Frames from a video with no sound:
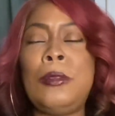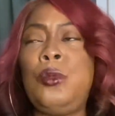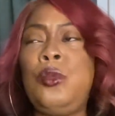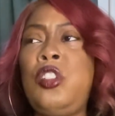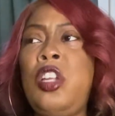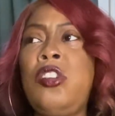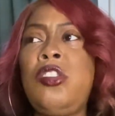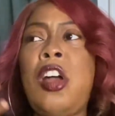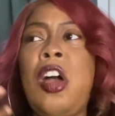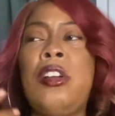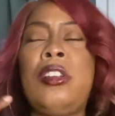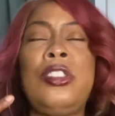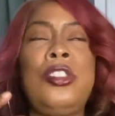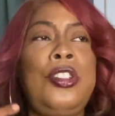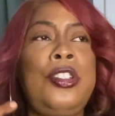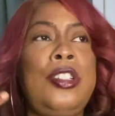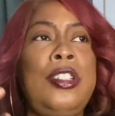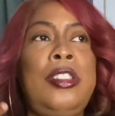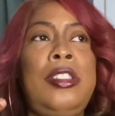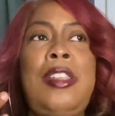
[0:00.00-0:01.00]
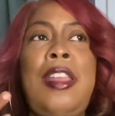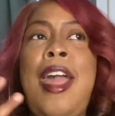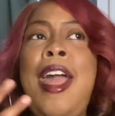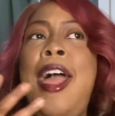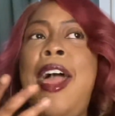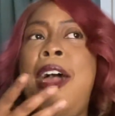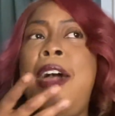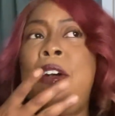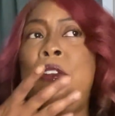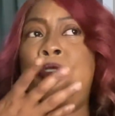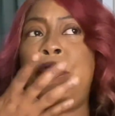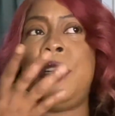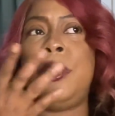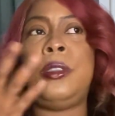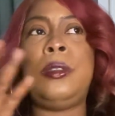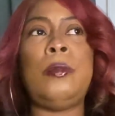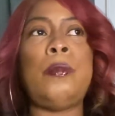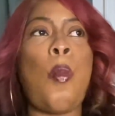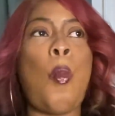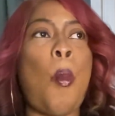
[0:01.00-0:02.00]
they're talking to the staff
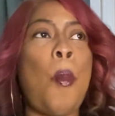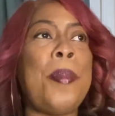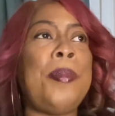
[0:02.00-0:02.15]
and